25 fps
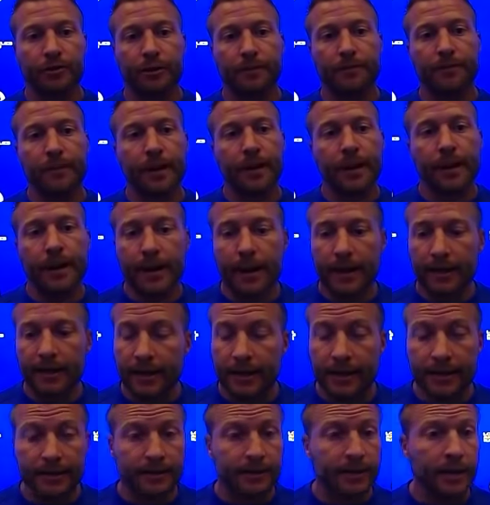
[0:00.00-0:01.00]
And I
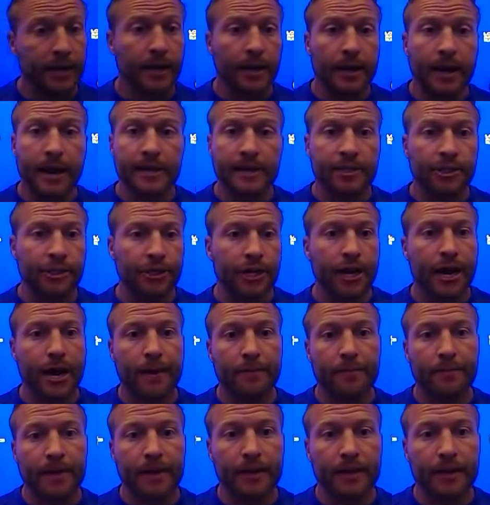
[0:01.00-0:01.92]
think he's done a nice job.